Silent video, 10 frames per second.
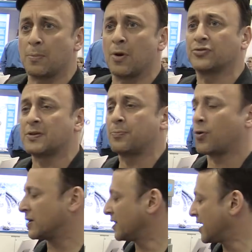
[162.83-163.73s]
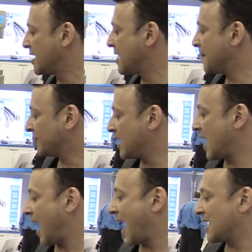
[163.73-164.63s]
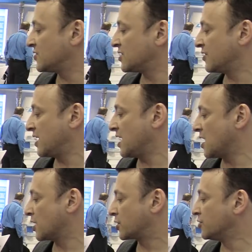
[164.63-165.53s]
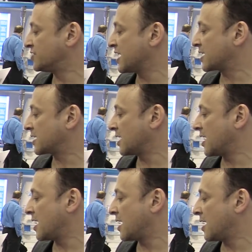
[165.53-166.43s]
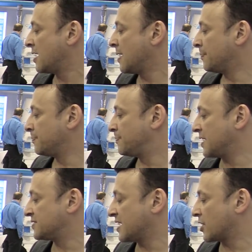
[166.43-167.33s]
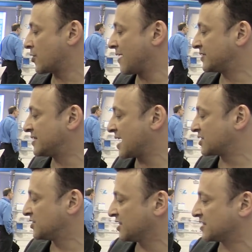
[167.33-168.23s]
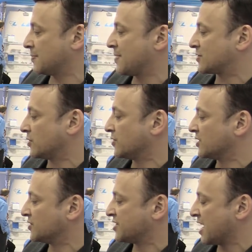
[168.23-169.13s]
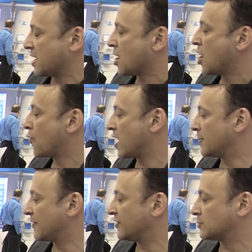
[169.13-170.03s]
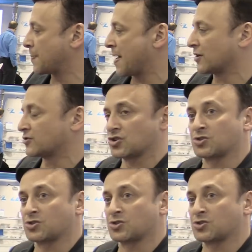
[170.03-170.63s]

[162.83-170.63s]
but most importantly, it has the acoustic-based aircraft detection system. That's what you can see right above these propellers are